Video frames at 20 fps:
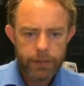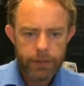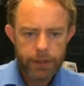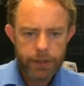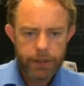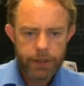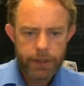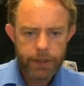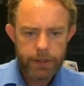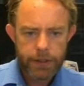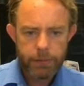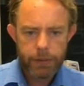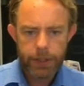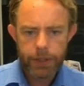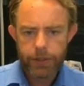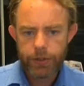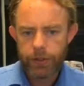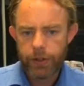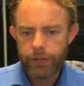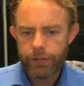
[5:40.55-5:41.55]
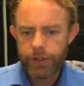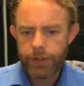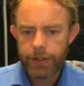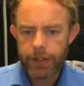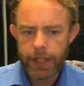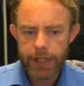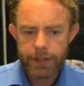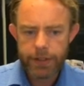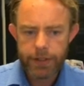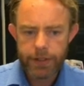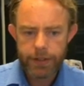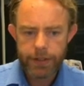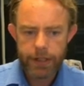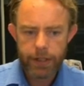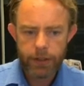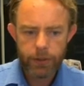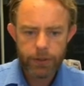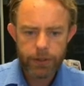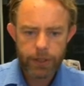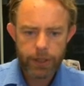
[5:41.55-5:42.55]
This is a picture of the days to
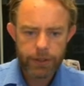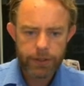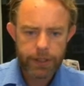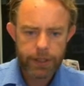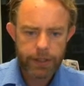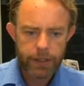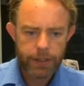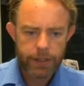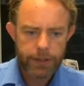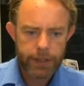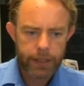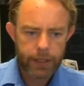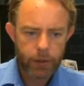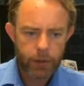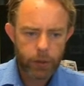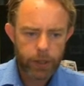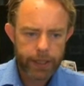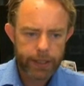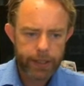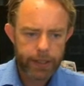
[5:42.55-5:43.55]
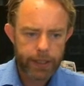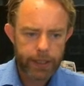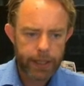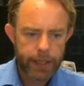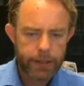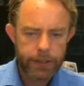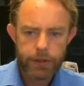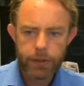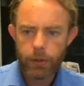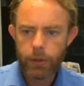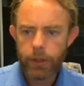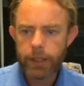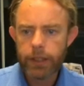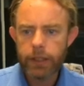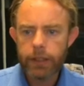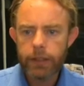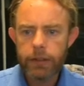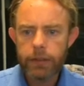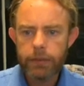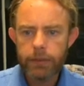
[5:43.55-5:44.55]
sell, so you can see they're selling quicker and
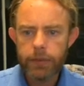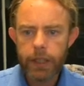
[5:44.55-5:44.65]
quicker.